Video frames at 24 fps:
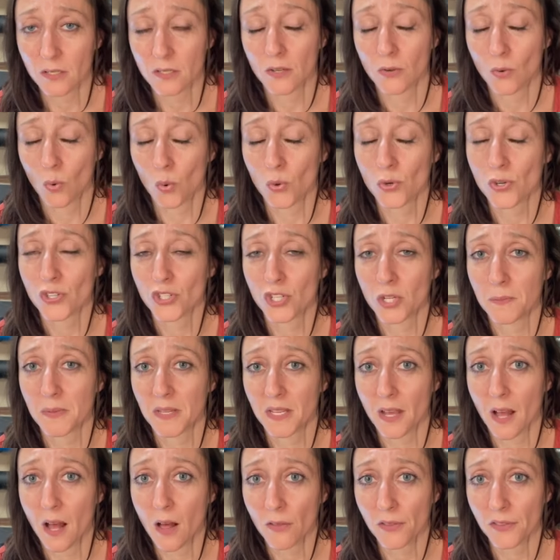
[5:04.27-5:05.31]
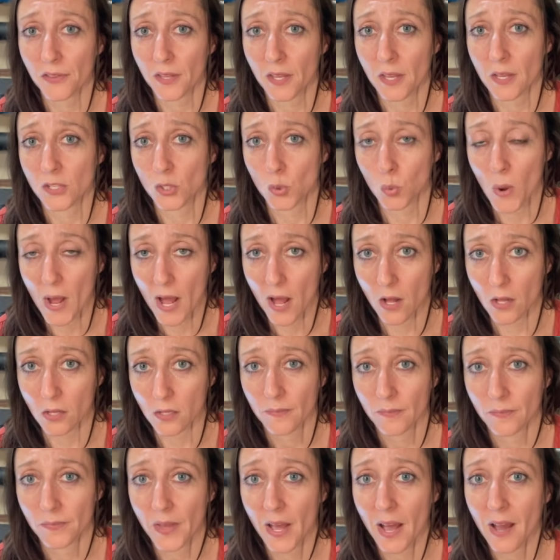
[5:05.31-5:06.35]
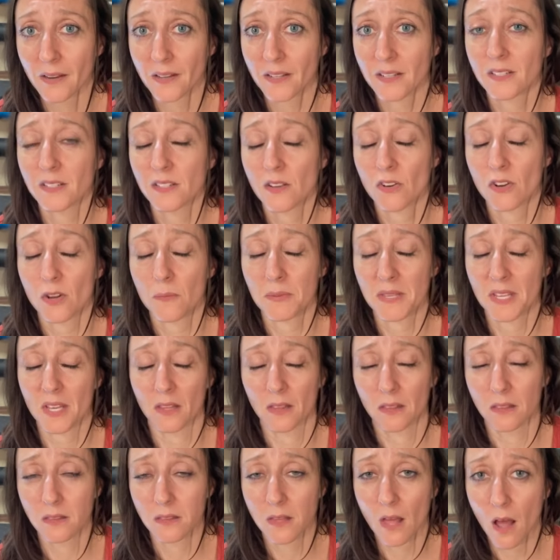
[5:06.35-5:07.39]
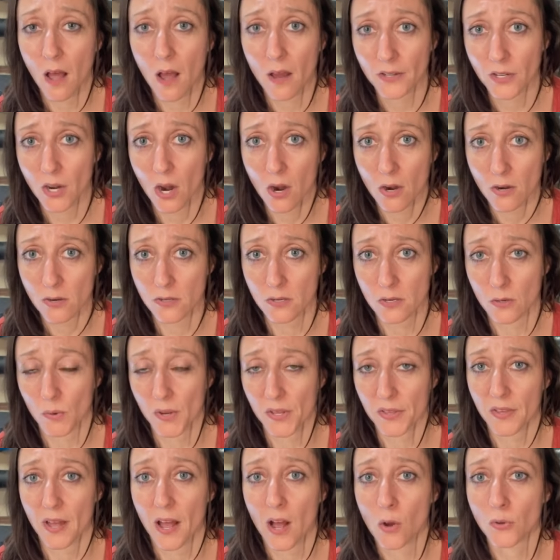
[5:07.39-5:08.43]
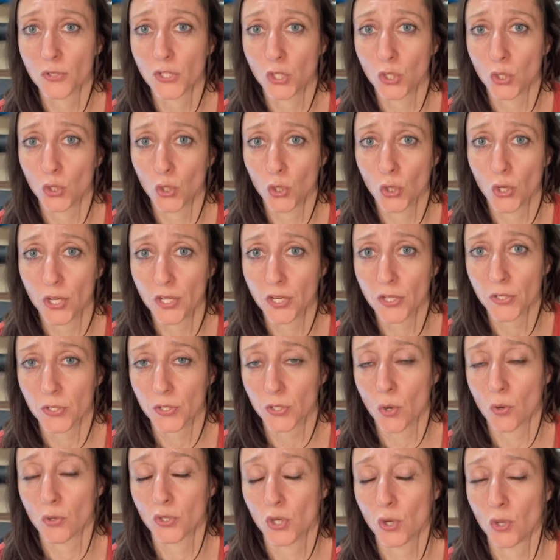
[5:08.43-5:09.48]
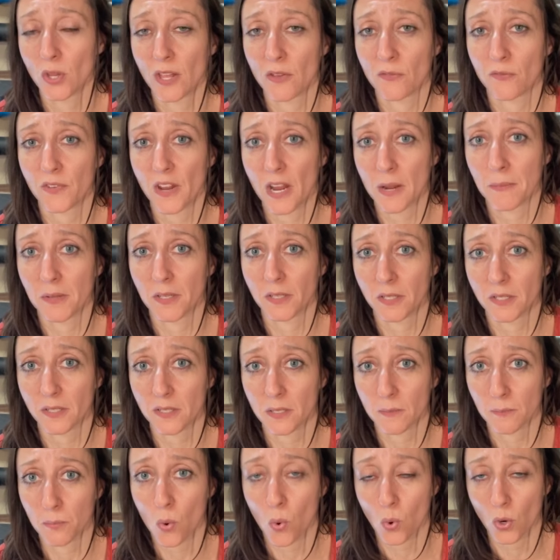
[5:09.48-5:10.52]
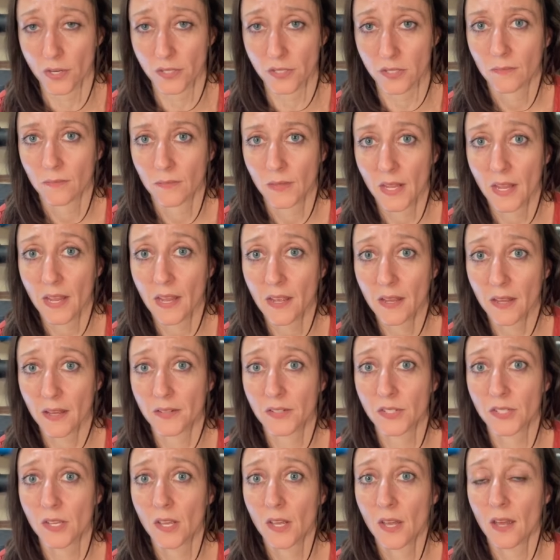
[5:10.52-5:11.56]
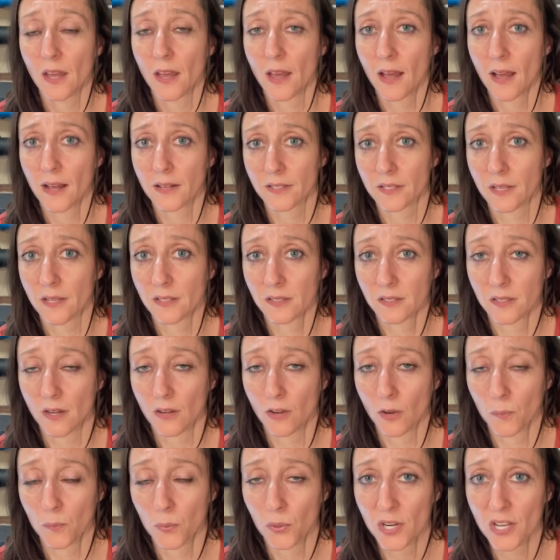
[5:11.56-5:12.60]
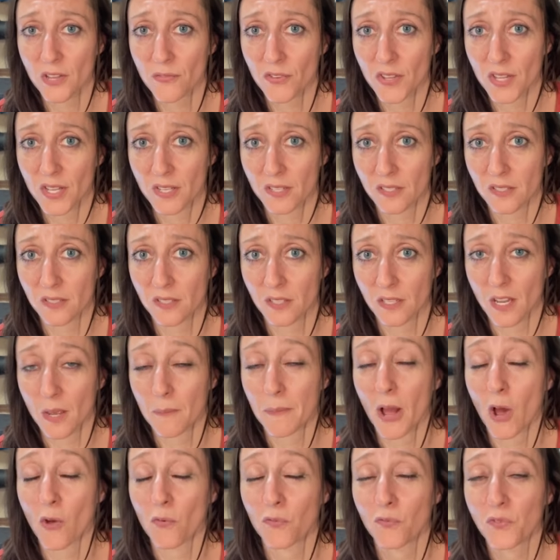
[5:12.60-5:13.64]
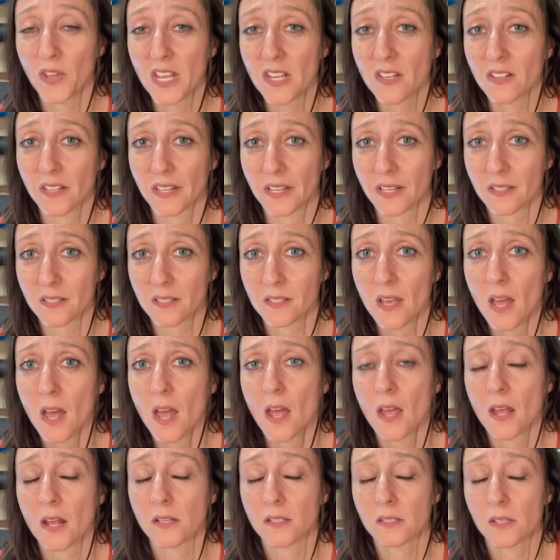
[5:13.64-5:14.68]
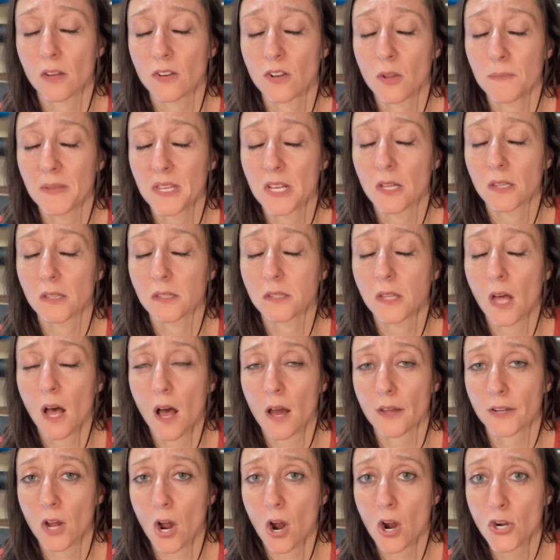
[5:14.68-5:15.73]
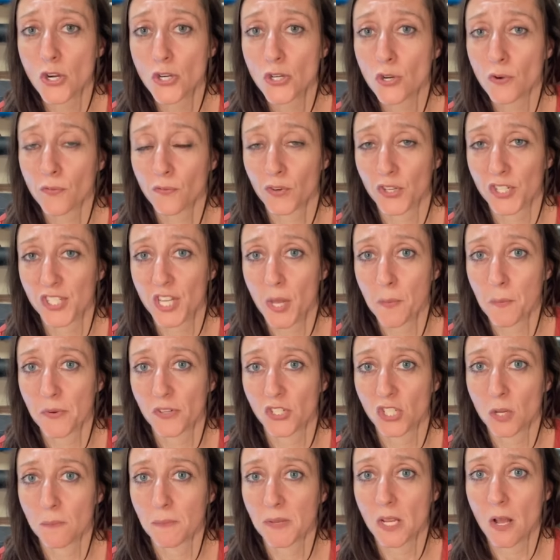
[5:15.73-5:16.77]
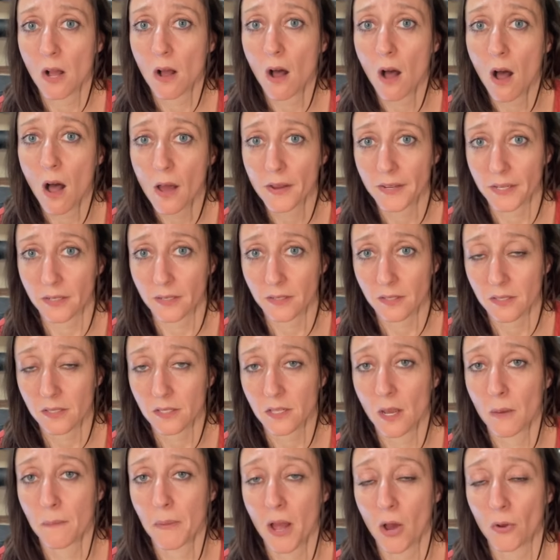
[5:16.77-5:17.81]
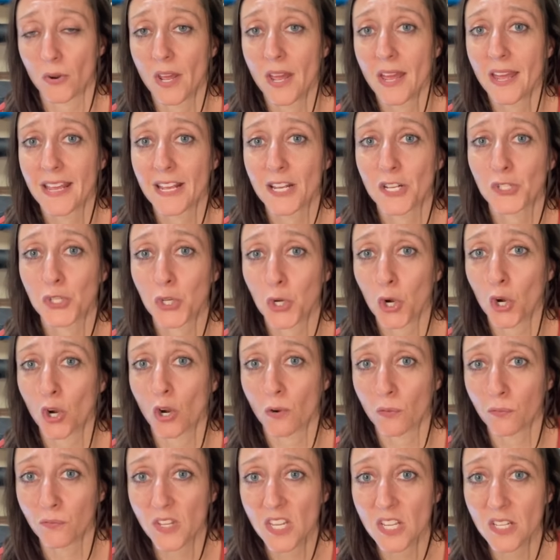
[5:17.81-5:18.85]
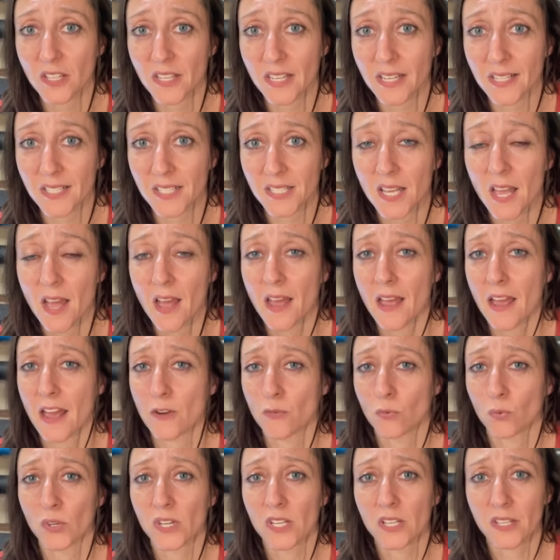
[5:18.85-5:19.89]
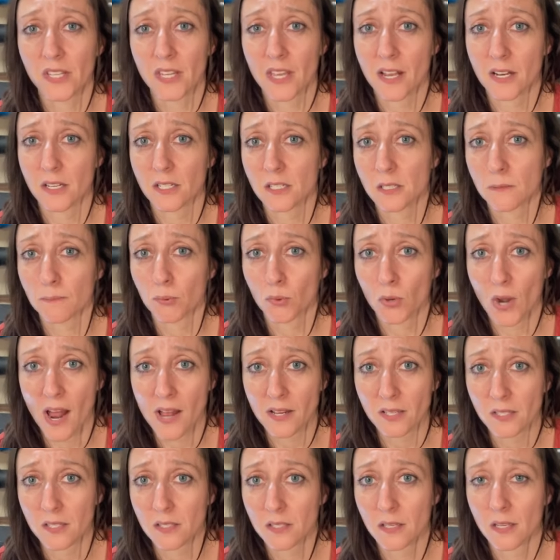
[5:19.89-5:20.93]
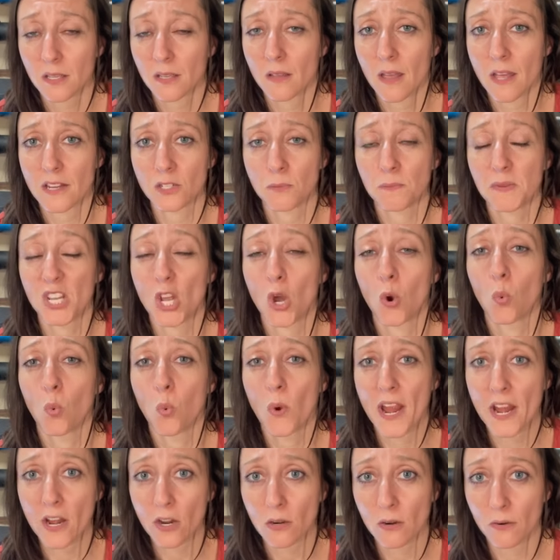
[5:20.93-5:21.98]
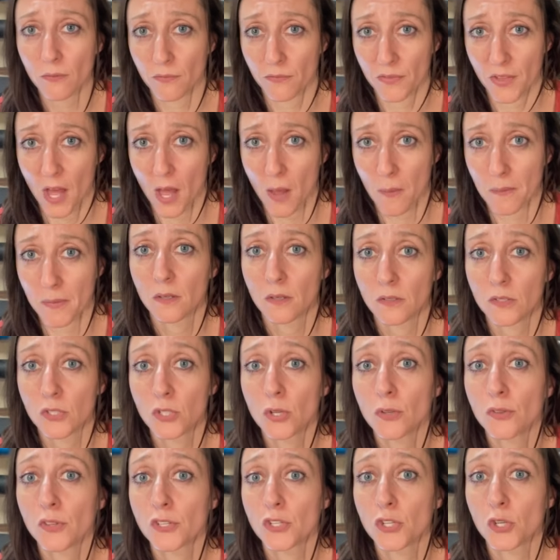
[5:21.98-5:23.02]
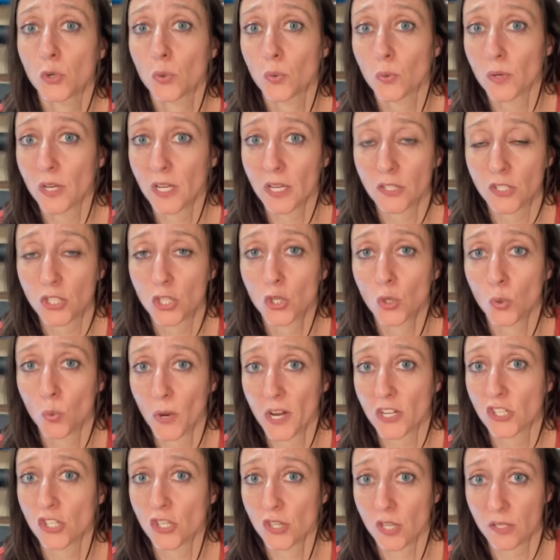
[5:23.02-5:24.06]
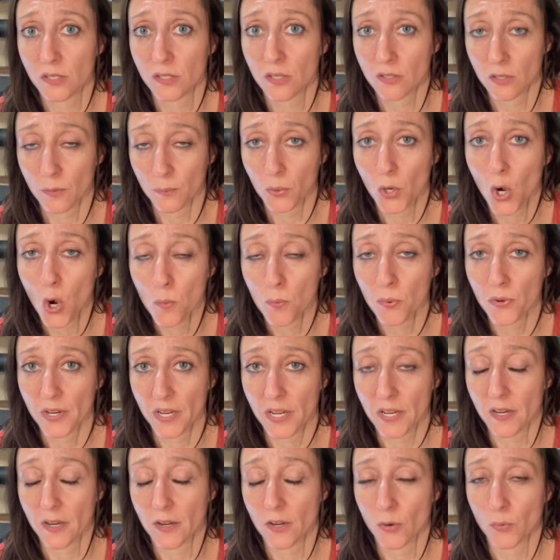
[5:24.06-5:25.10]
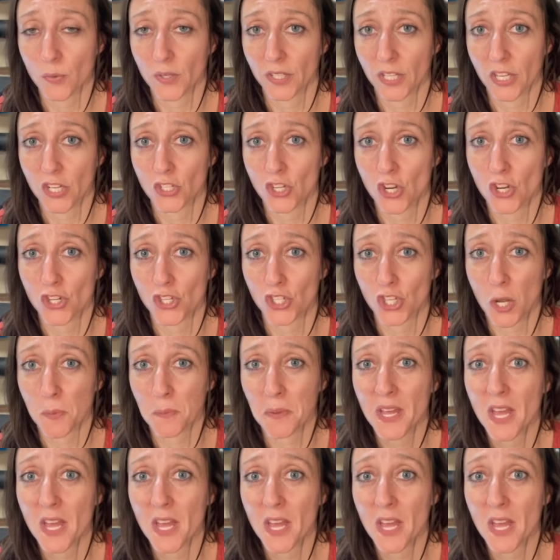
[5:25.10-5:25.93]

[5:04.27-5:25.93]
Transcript: in order to be healthy and well. That is going to be a lot harder without good social and family support. And as I stated previously about feelings, it's going to be a lot harder for someone to be honest about his or her feelings and really express and be aware of them to the degree to which this is appropriate in a relationship